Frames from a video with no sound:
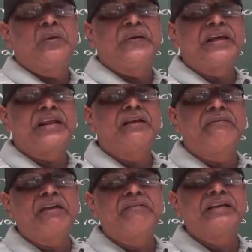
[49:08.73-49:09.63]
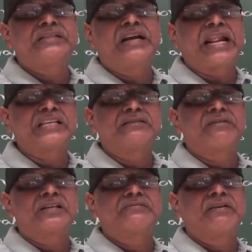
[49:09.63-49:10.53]
whether a wave is a
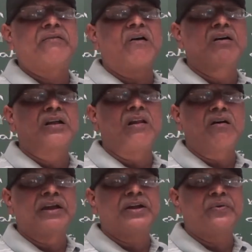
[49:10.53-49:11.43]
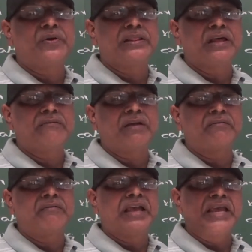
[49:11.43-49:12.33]
transverse wave or a longitudinal
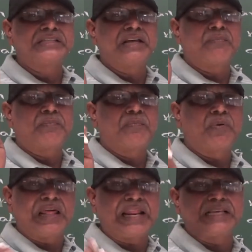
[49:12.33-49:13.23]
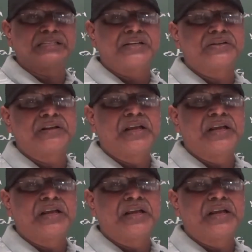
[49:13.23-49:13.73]
wave is the polarization.